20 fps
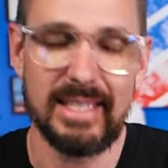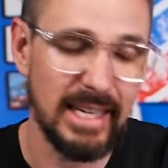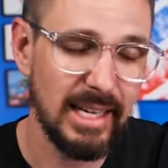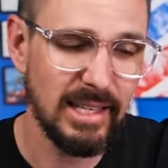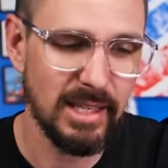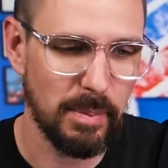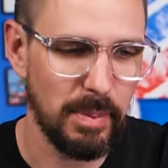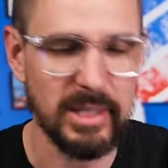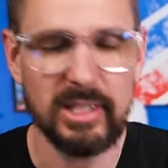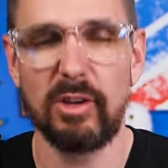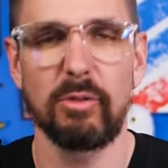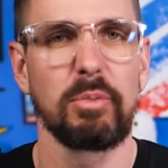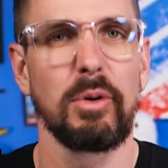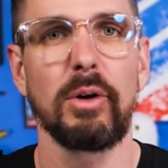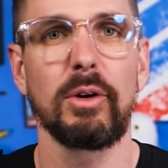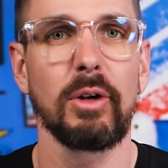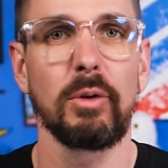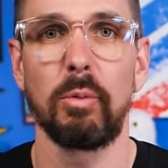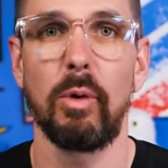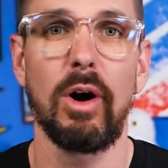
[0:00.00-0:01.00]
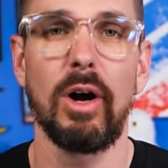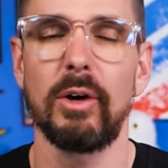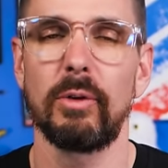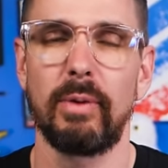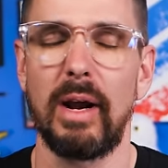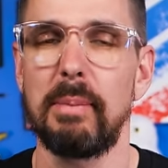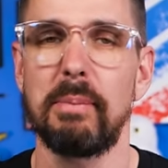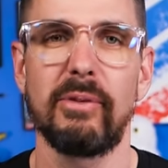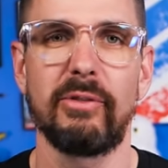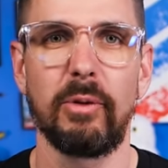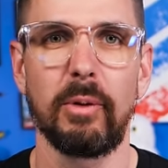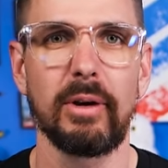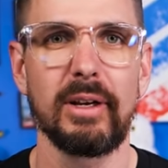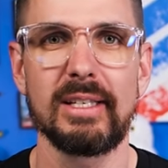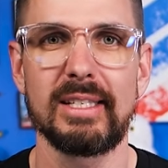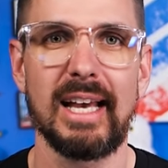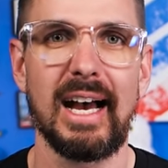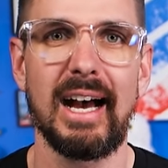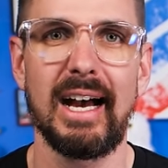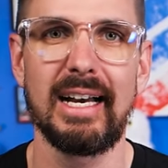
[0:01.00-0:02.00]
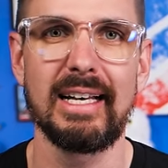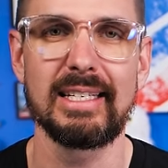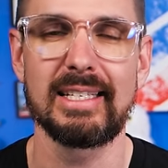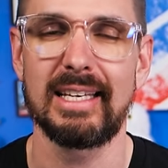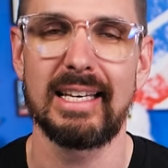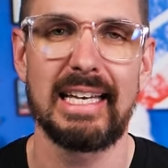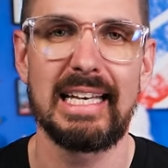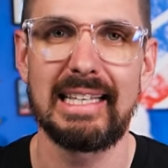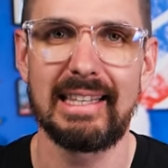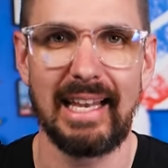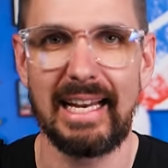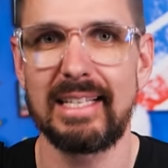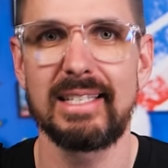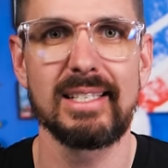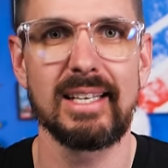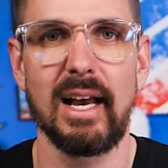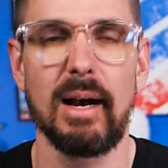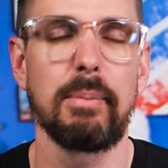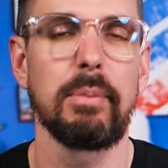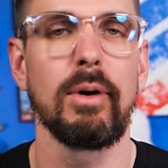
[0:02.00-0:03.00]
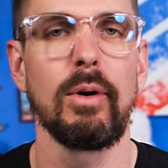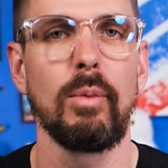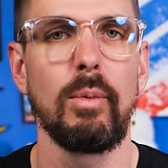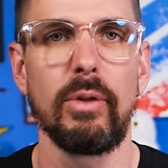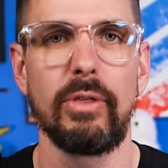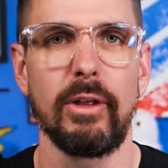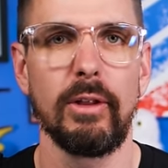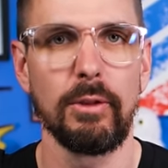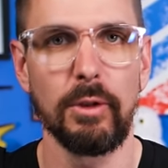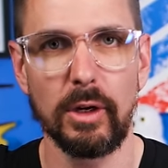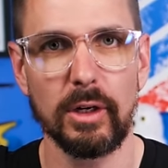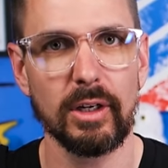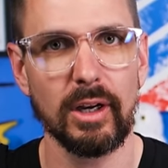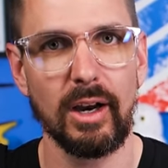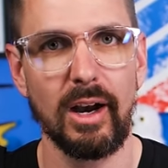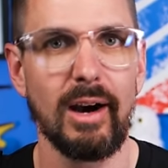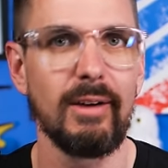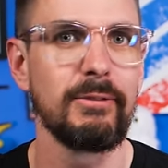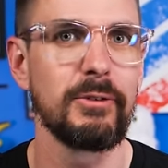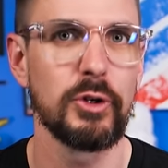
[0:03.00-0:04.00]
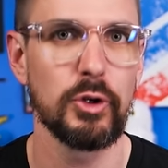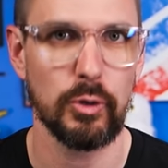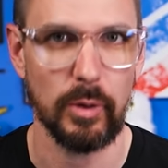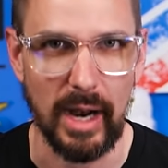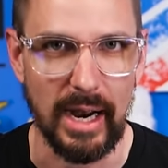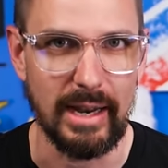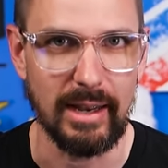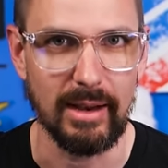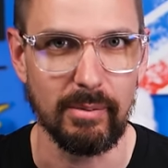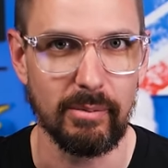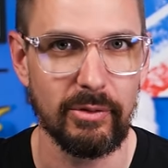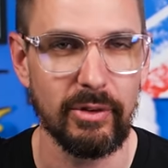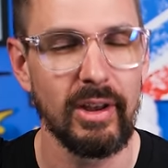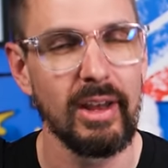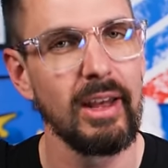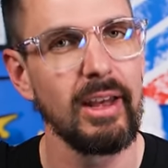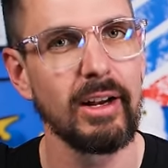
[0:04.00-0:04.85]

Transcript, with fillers: seeing the bits of broken wand right before his eyes, he lights up with a look of triumph,